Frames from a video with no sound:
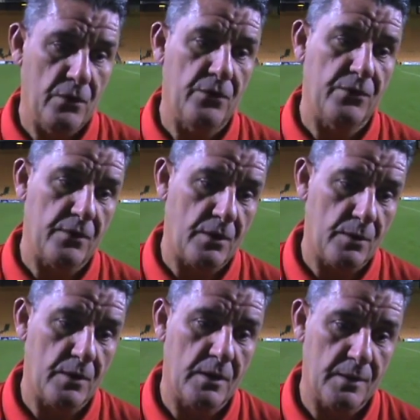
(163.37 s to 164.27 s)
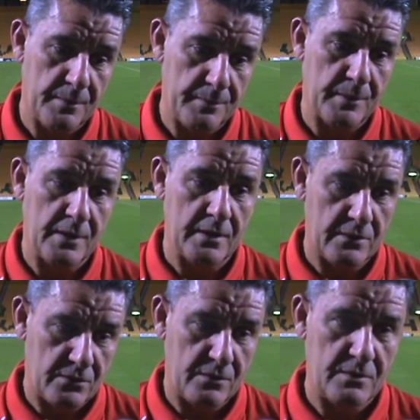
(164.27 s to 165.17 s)
So, uh, but
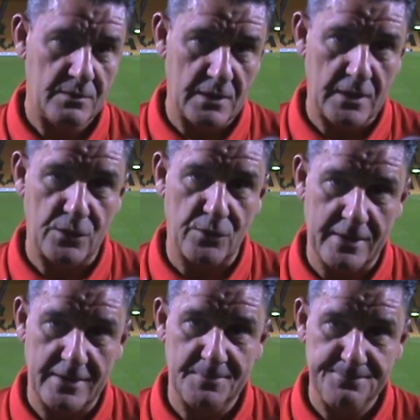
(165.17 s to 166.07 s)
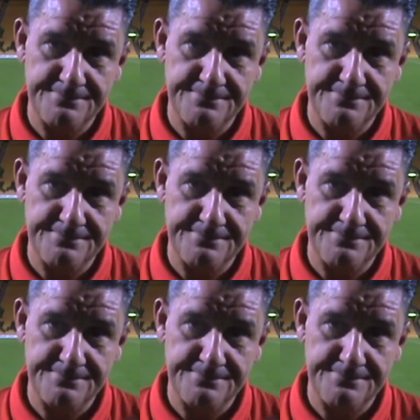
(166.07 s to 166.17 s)
he's still in credit.